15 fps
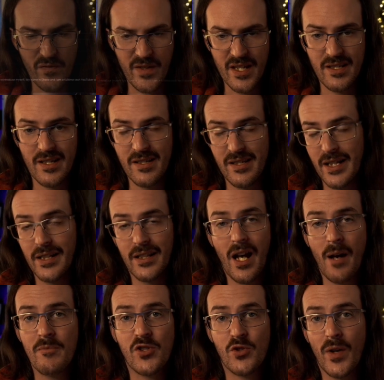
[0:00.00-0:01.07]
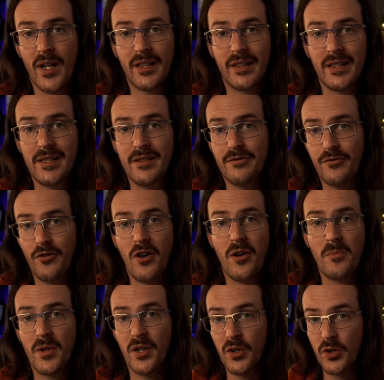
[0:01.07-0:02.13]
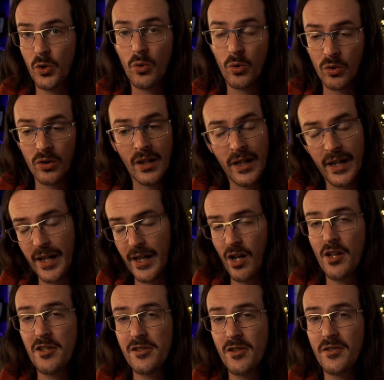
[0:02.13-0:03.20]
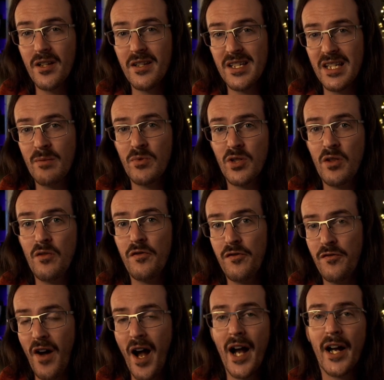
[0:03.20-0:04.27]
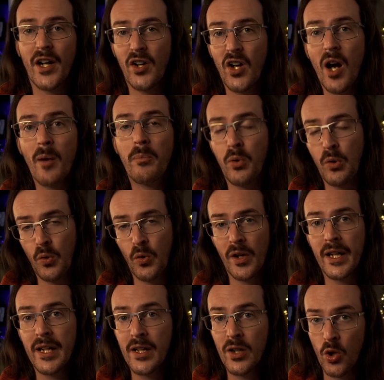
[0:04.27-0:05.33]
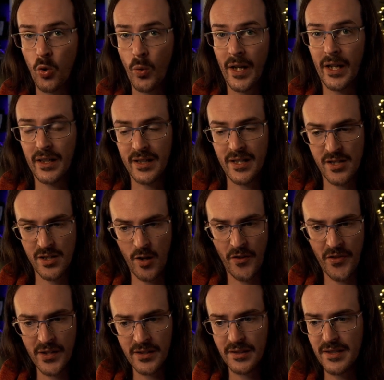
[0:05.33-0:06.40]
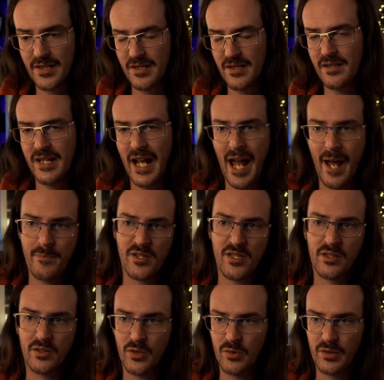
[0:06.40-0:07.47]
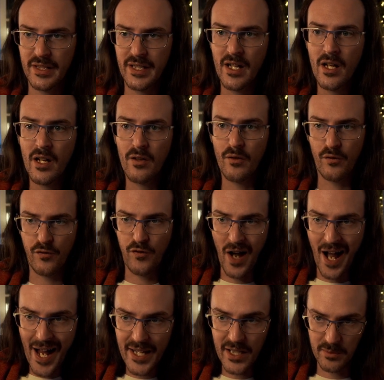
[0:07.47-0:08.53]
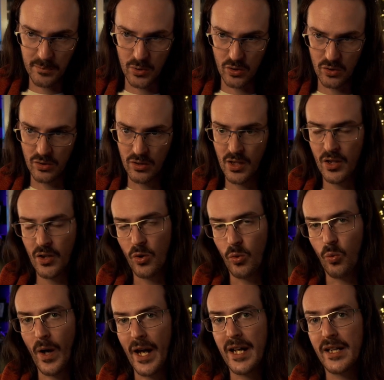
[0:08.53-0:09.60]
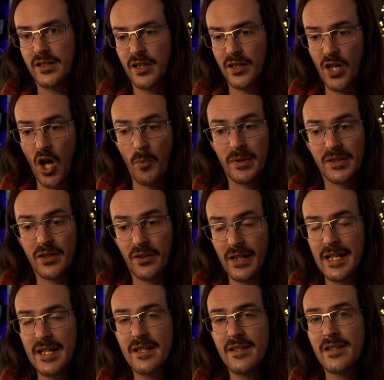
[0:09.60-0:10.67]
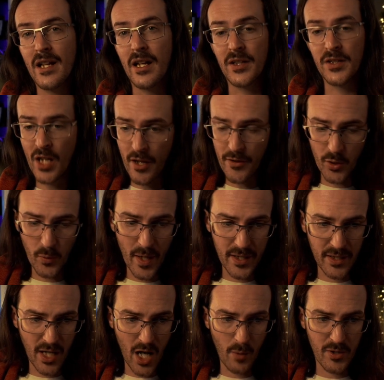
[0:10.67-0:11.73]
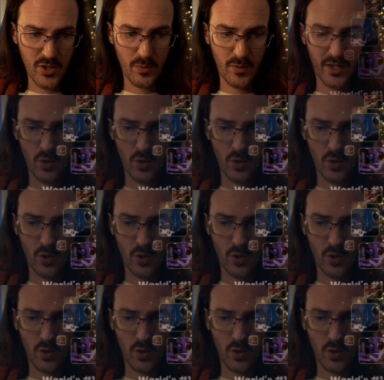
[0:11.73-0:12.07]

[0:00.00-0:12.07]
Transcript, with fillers: this is that it comes directly from Google. It also does seem to fire up pretty quickly, so I think that this is an absolutely viable way to go. But there is another way to go, which we're going